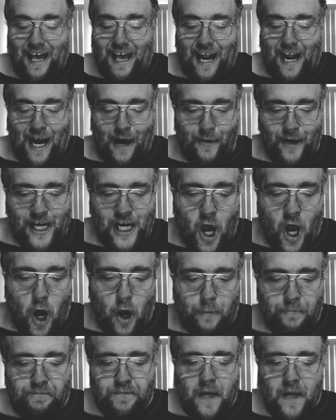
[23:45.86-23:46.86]
here we
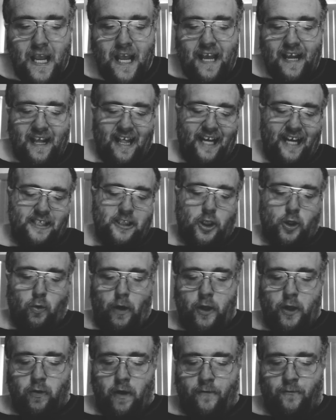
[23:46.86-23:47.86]
go. Class of
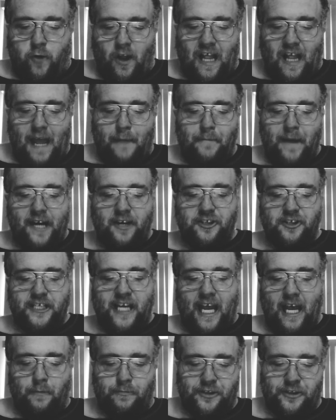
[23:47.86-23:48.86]
2024 linebackers,
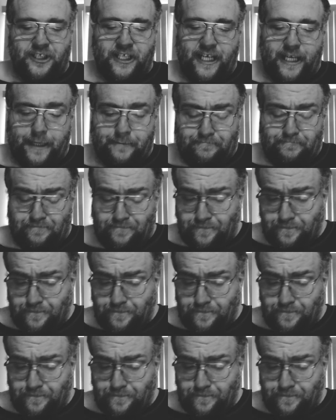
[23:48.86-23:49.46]
Kale Brazzini,